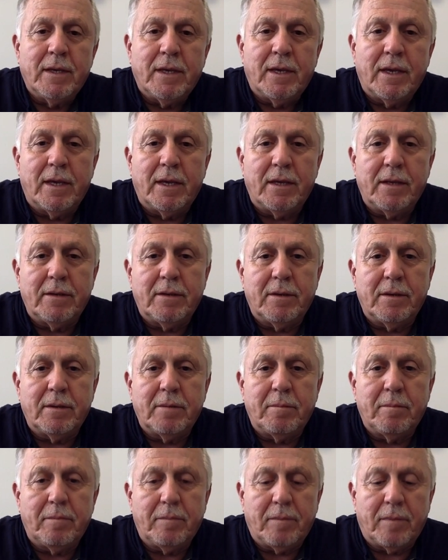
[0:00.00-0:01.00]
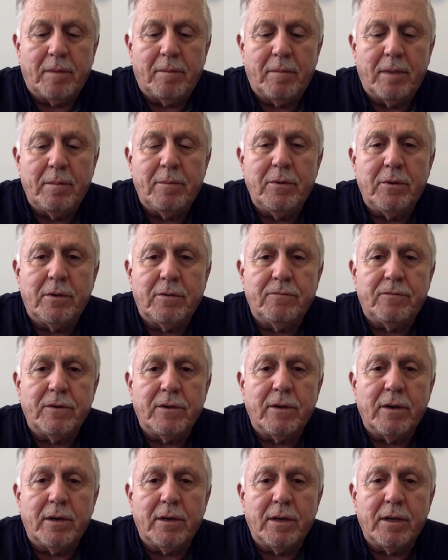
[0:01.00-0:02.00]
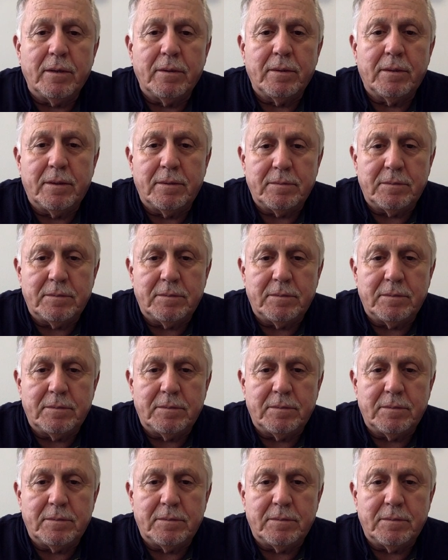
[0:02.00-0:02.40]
and maybe you can figure out how to